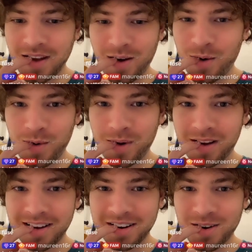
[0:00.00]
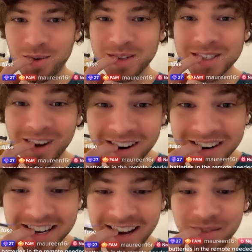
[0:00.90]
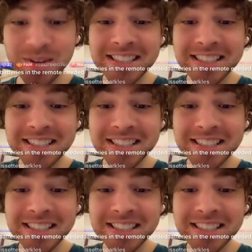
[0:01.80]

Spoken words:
No, no one's gotten it yet.